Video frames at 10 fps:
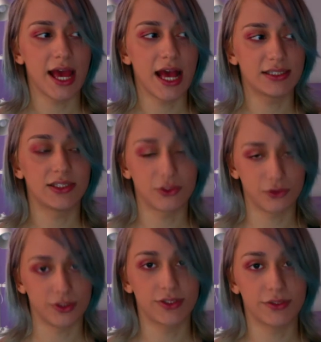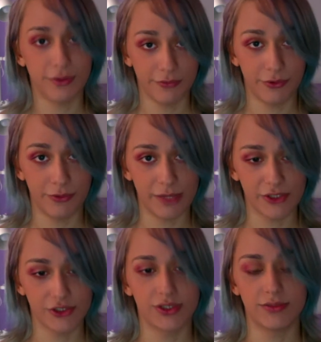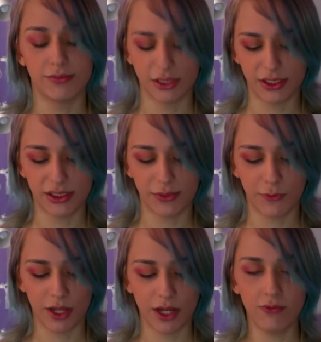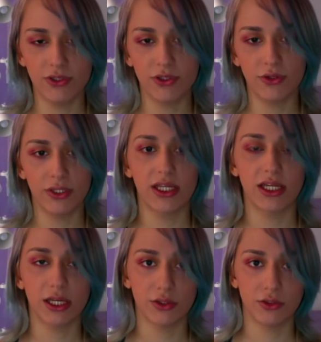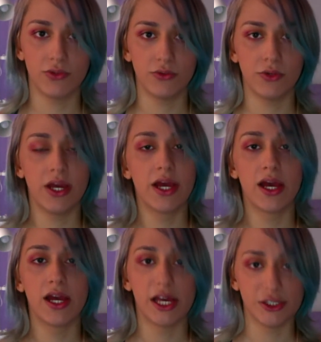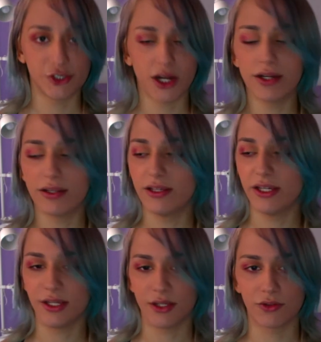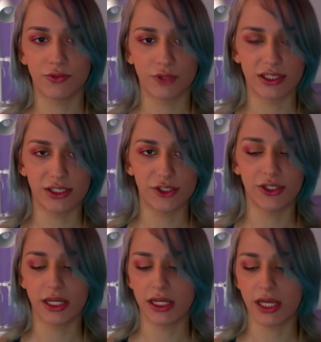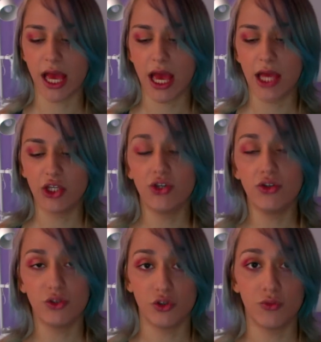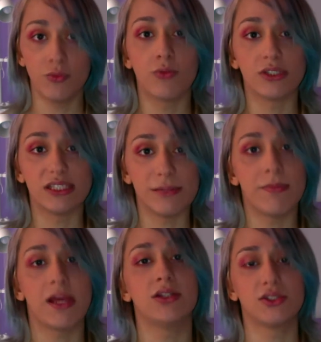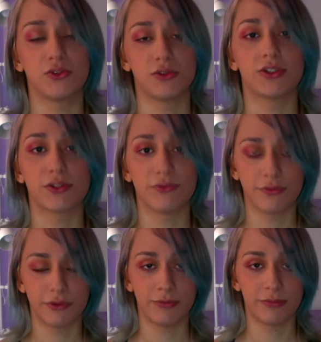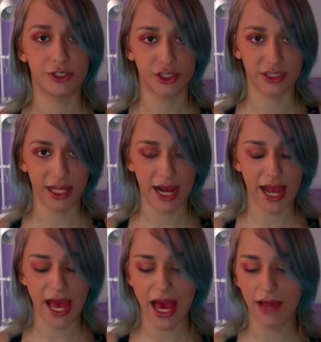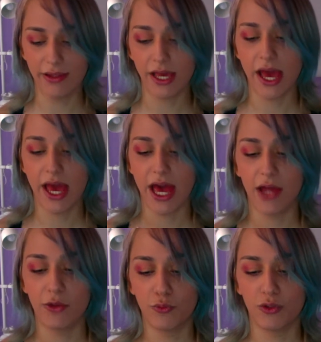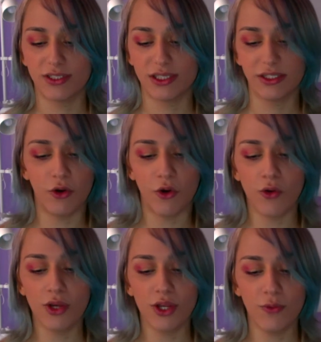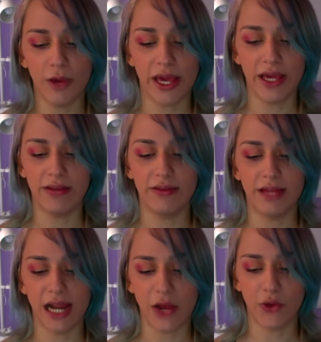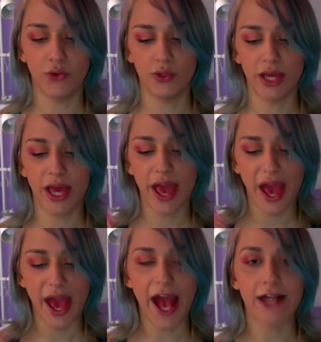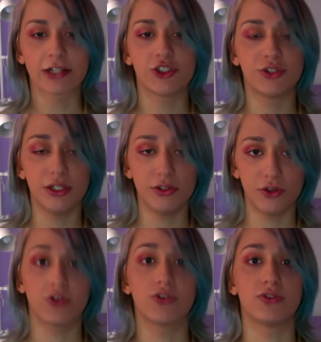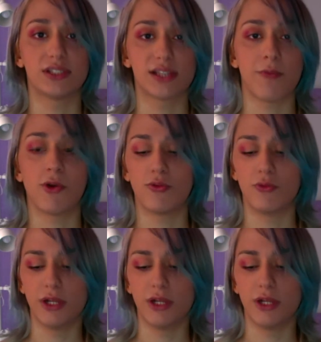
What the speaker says: as a source of information. Because when I was looking into HRT, into transitioning, YouTube was the main source of information that I had and was the only way that I could actually talk to someone